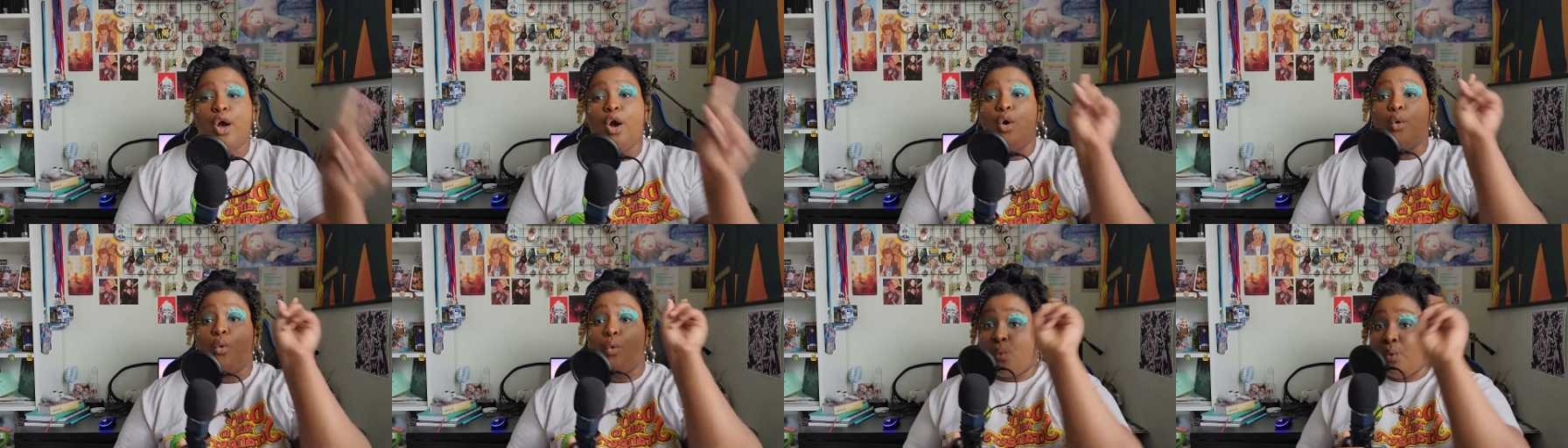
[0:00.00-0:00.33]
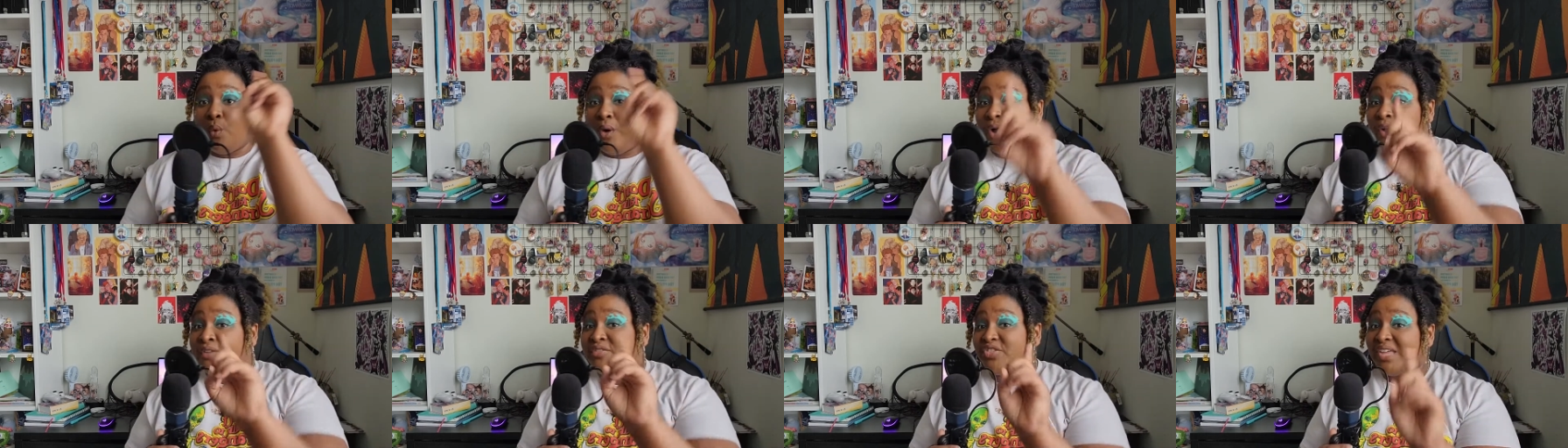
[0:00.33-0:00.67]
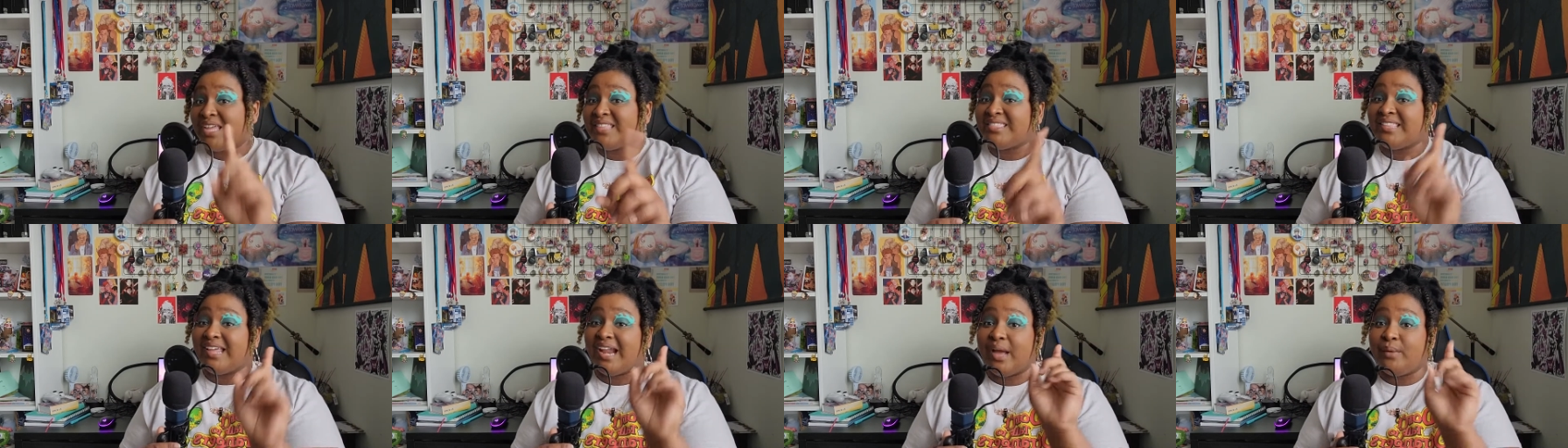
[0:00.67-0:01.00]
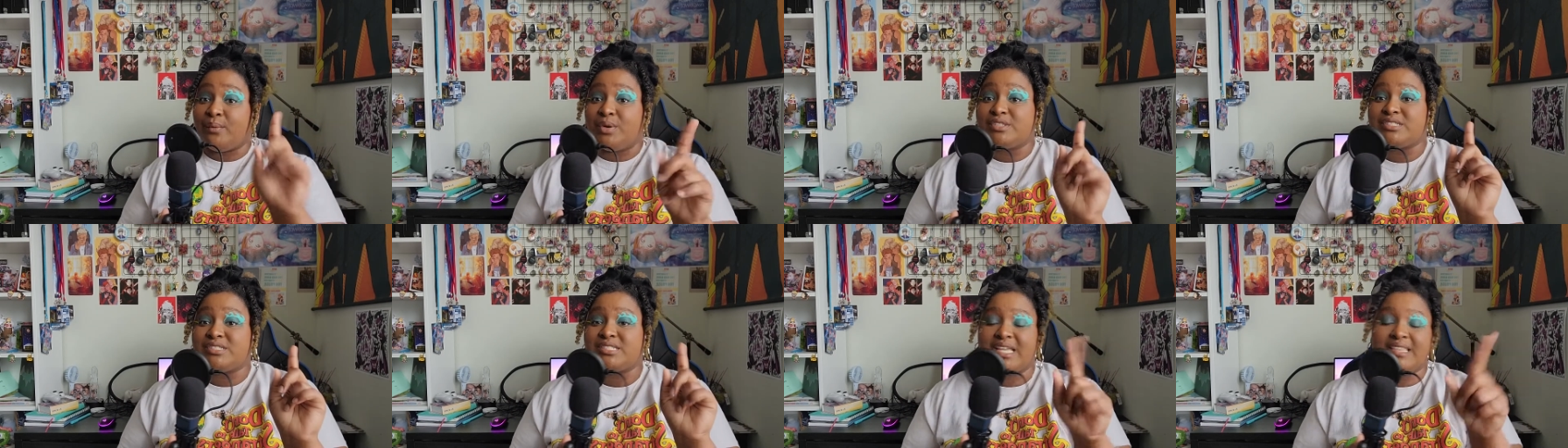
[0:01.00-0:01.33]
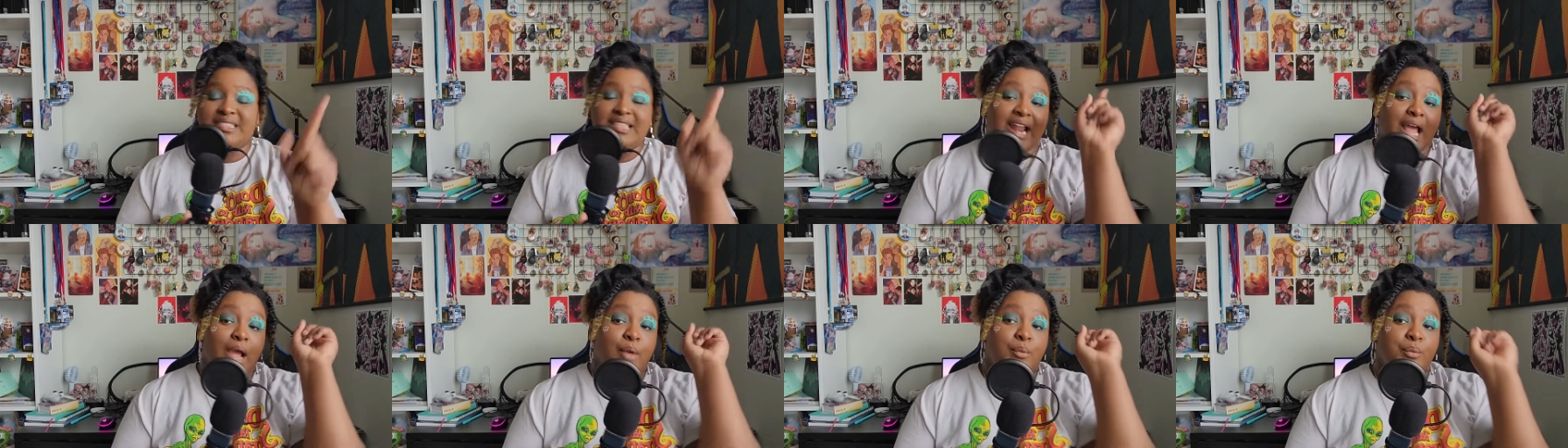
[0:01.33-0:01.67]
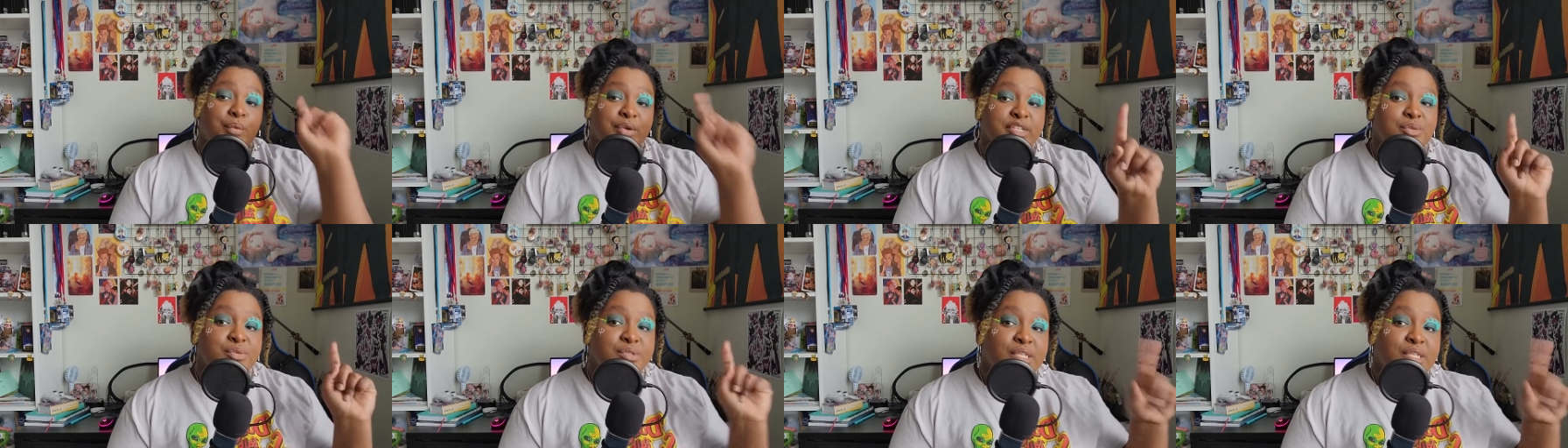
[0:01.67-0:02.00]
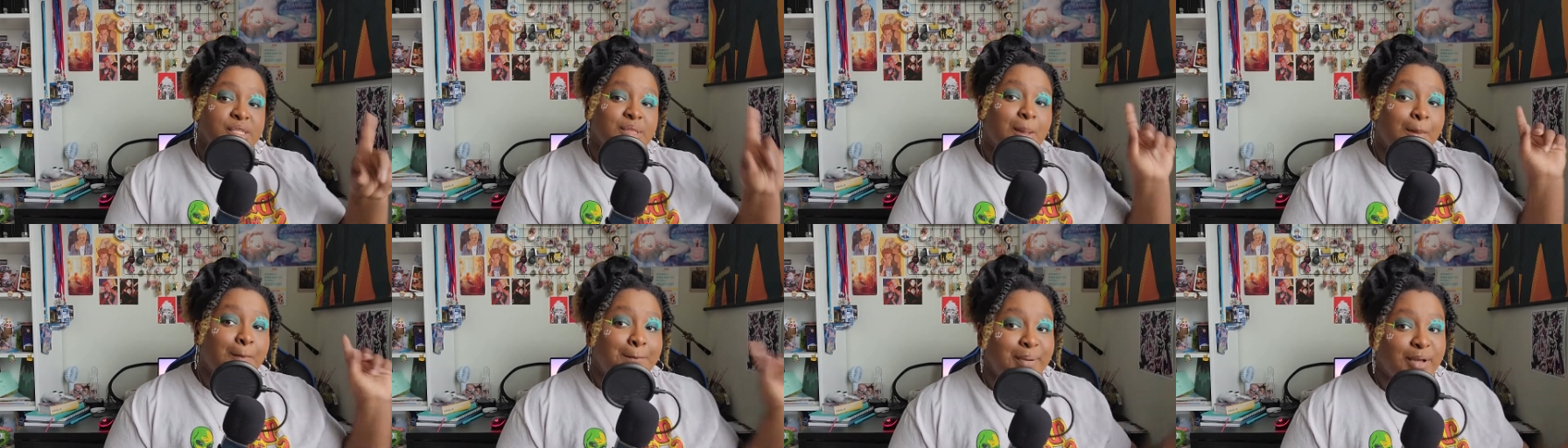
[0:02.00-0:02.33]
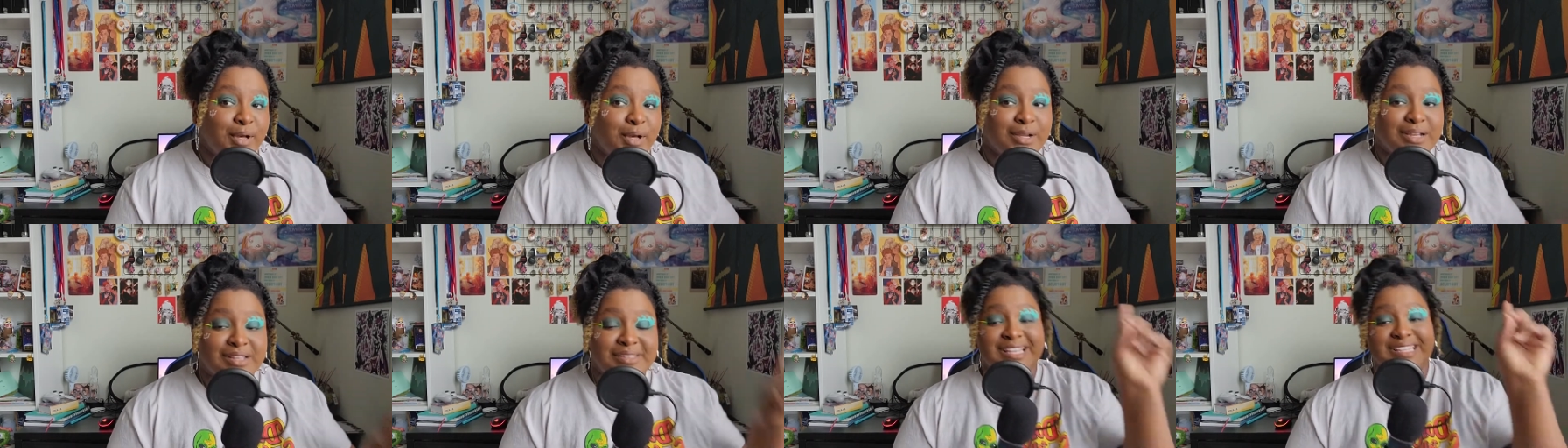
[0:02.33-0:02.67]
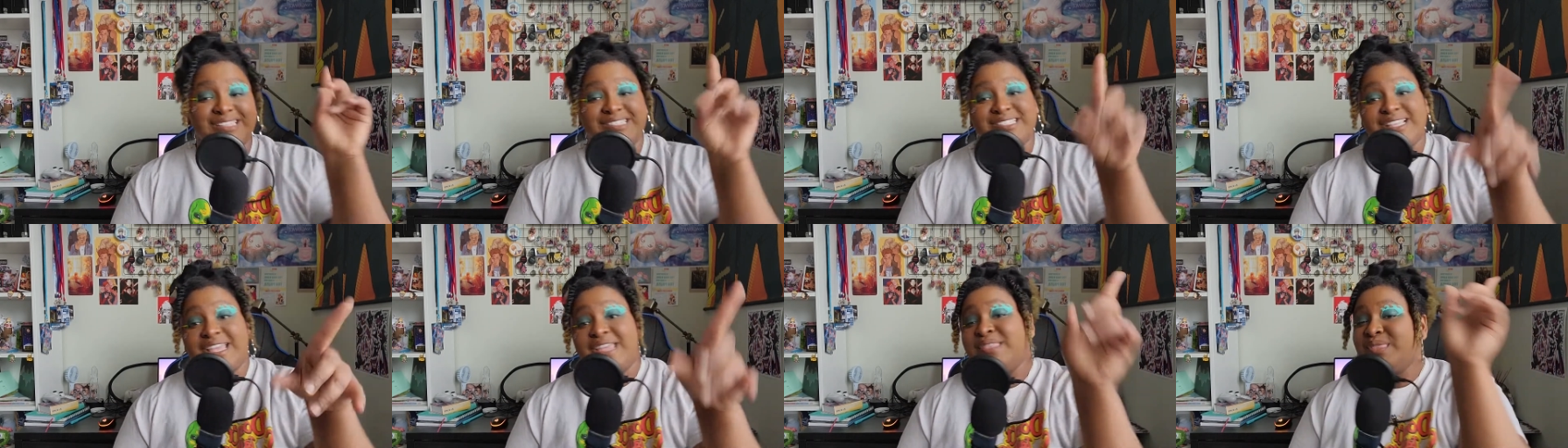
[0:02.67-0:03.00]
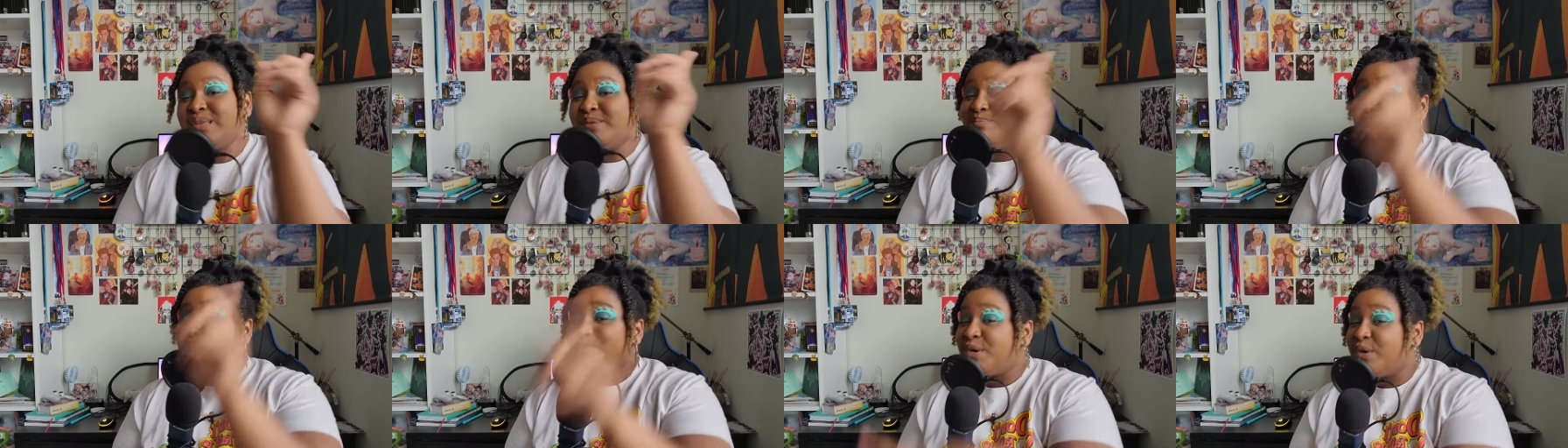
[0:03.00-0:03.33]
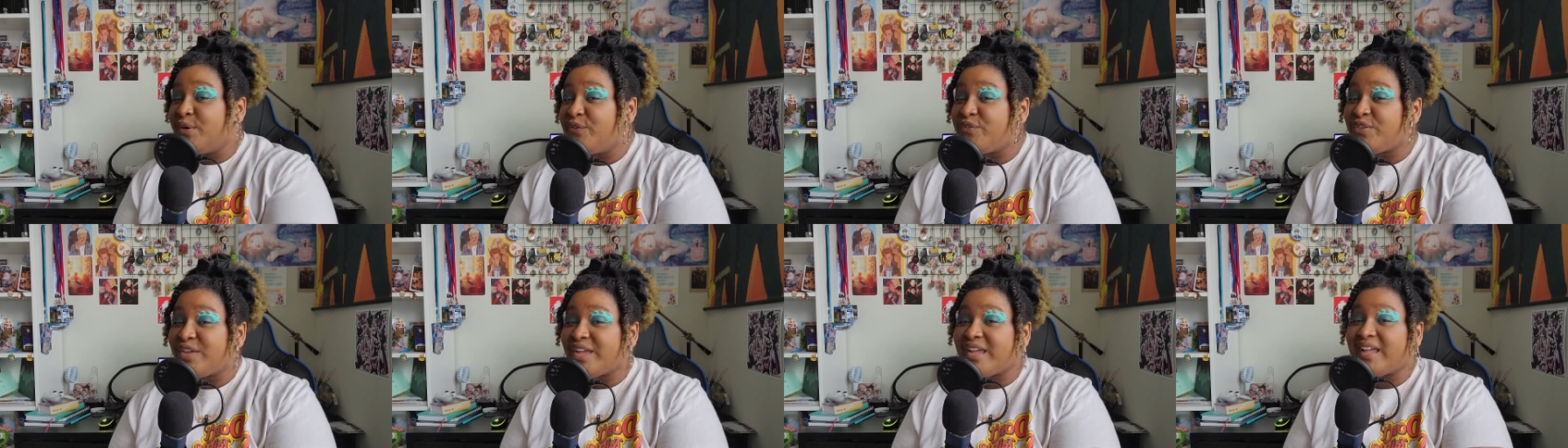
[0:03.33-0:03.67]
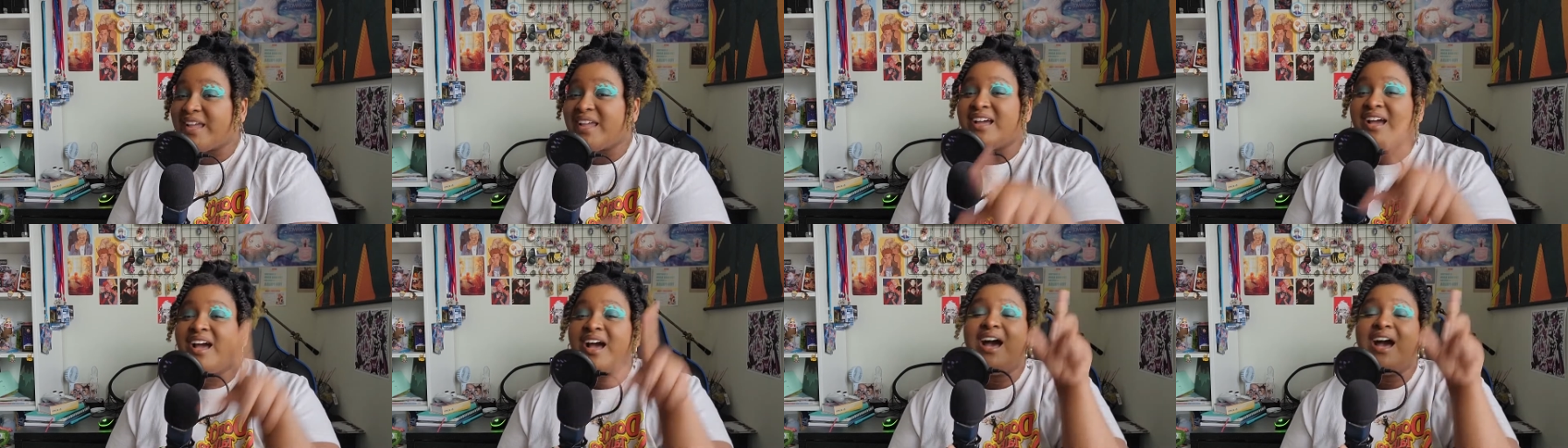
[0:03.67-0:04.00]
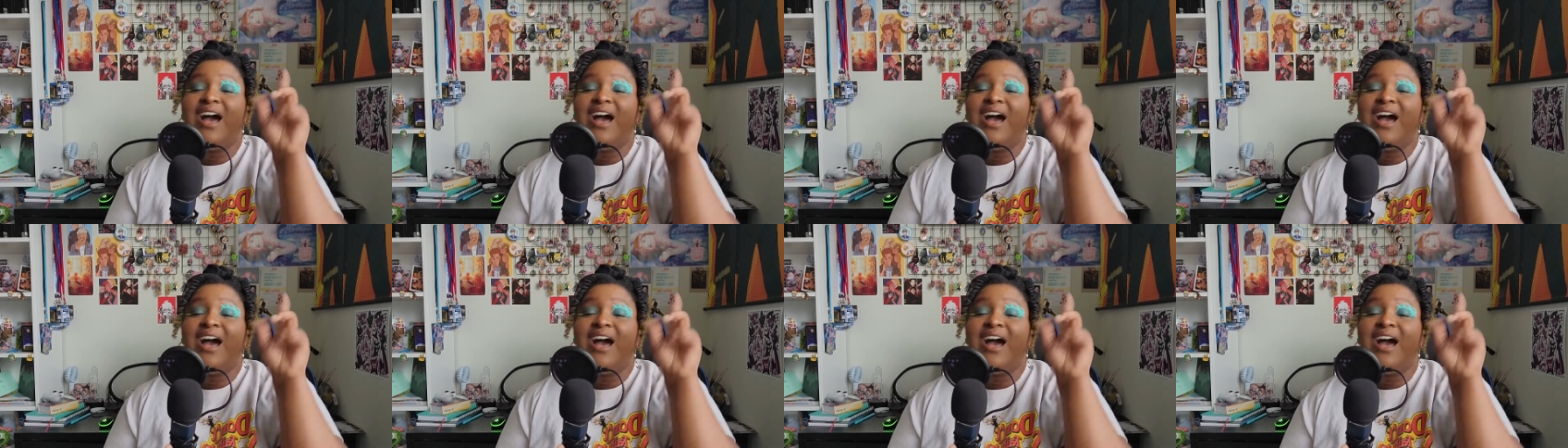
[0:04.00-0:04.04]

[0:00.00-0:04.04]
one thing that I will say that I wish was in the book that's in the movie